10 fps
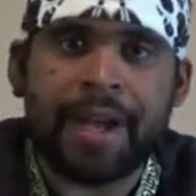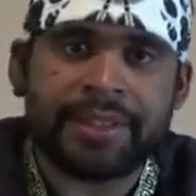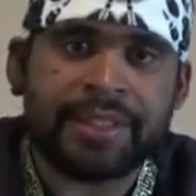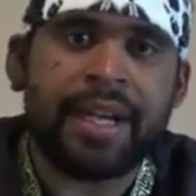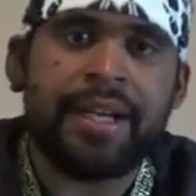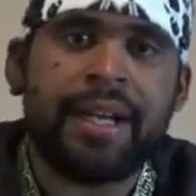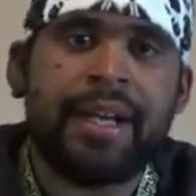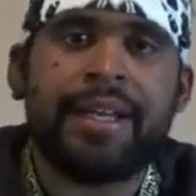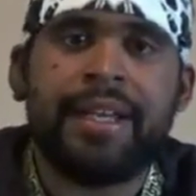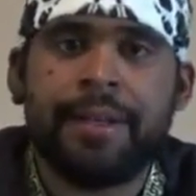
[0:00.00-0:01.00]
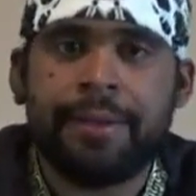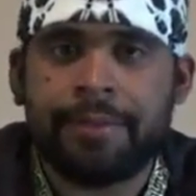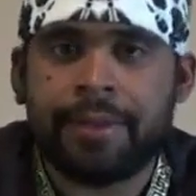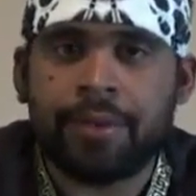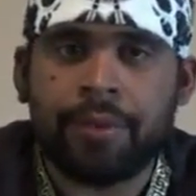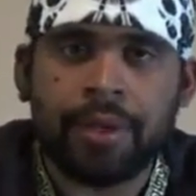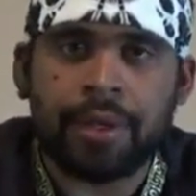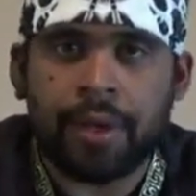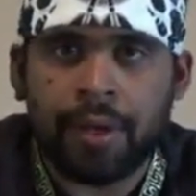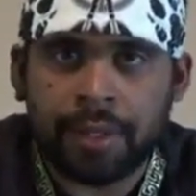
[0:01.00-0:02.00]
being in Mount Sinai, the
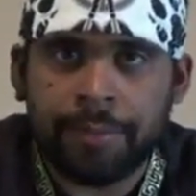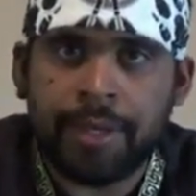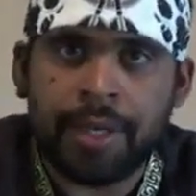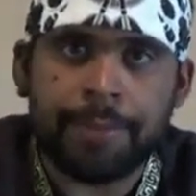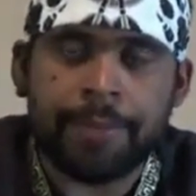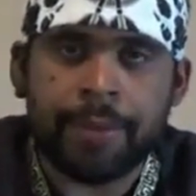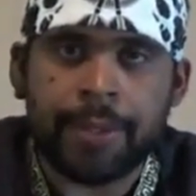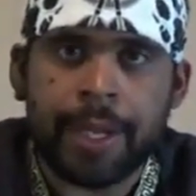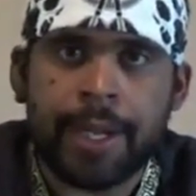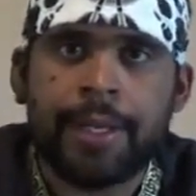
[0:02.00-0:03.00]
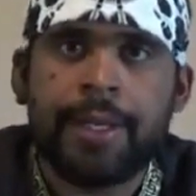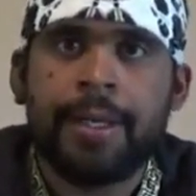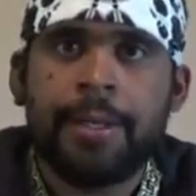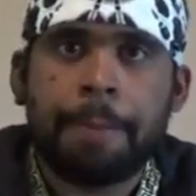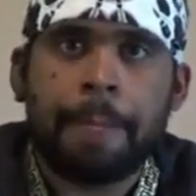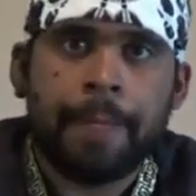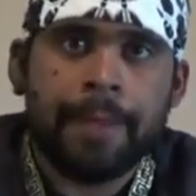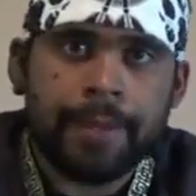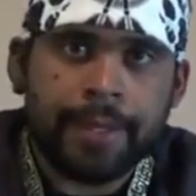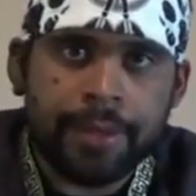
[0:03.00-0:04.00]
Lord calling him up and whatnot.
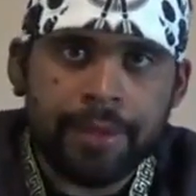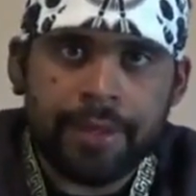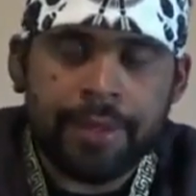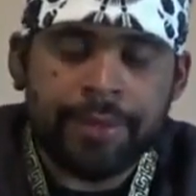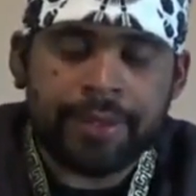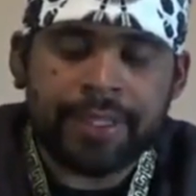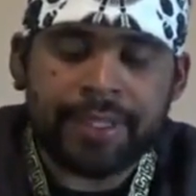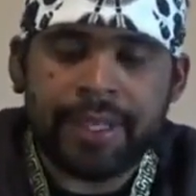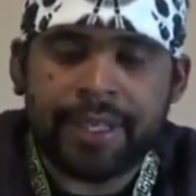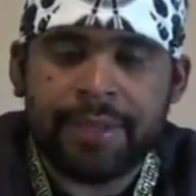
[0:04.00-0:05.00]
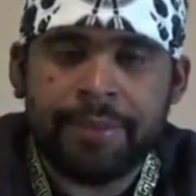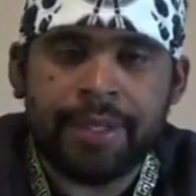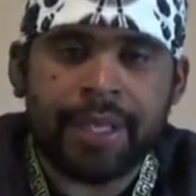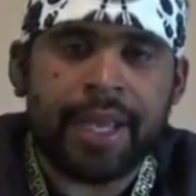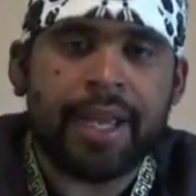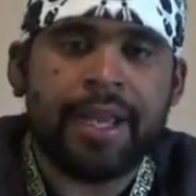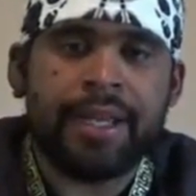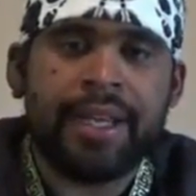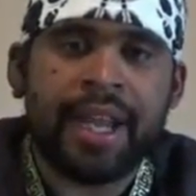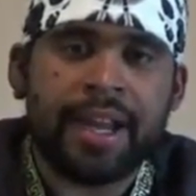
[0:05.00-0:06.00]
You would think that
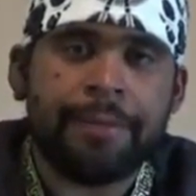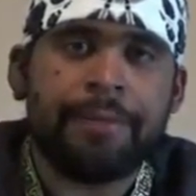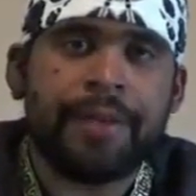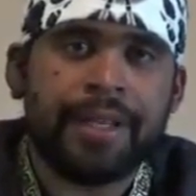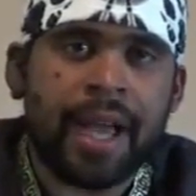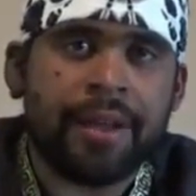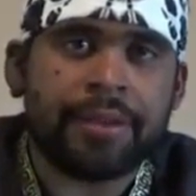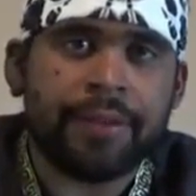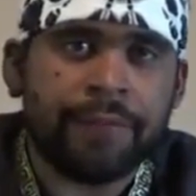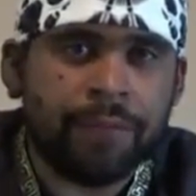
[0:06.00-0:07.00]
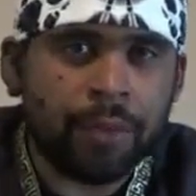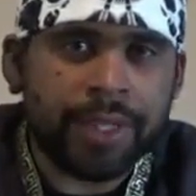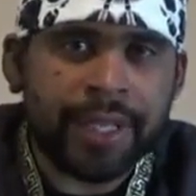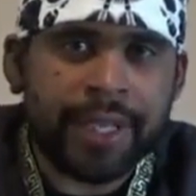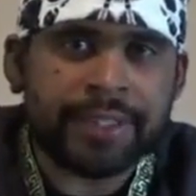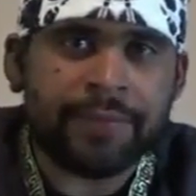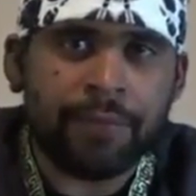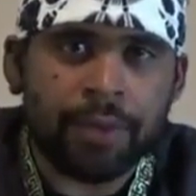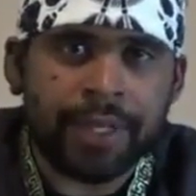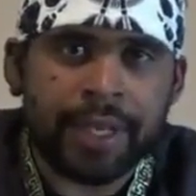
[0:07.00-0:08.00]
he had him out there 40
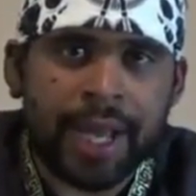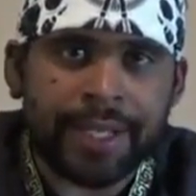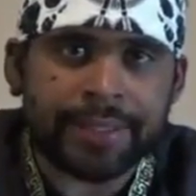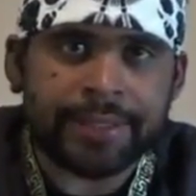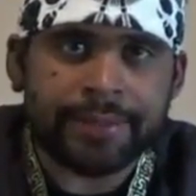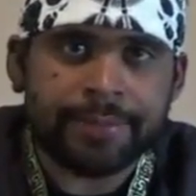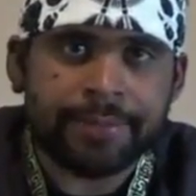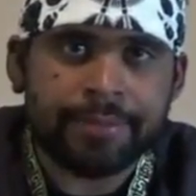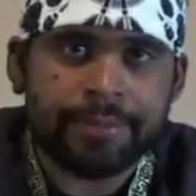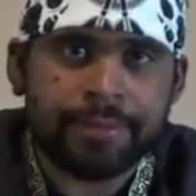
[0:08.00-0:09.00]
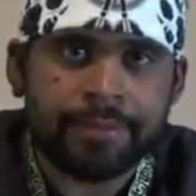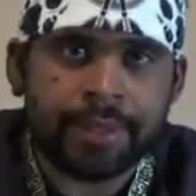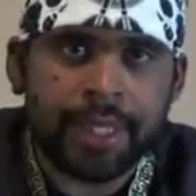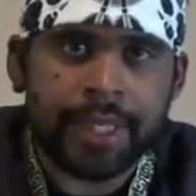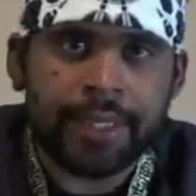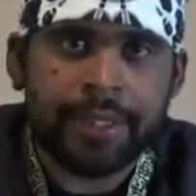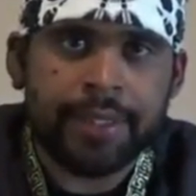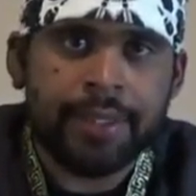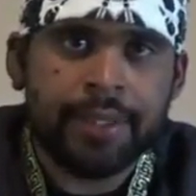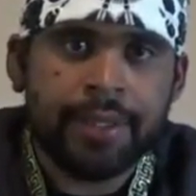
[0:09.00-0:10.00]
days and 40 nights,
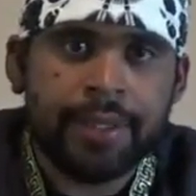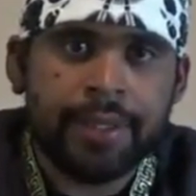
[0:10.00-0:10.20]
okay?